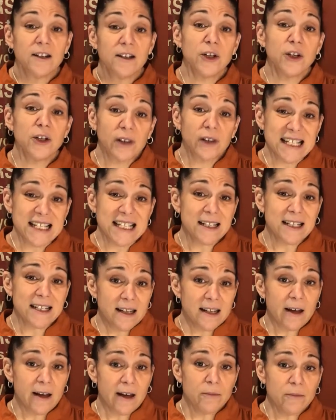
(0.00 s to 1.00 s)
Do you listen
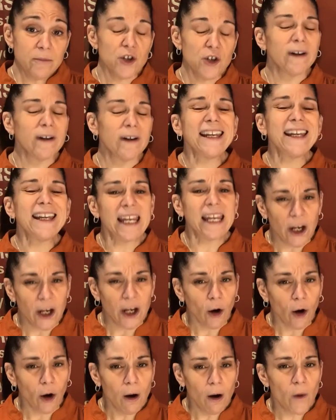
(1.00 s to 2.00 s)
to them? Do you really
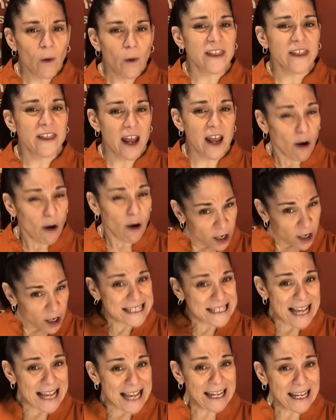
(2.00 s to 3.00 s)
hear what they are
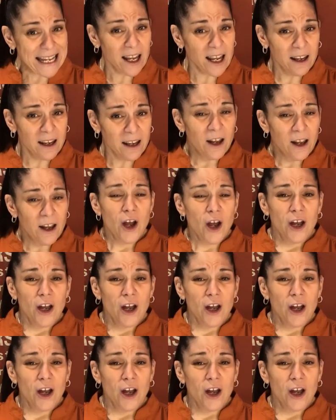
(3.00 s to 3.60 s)
saying?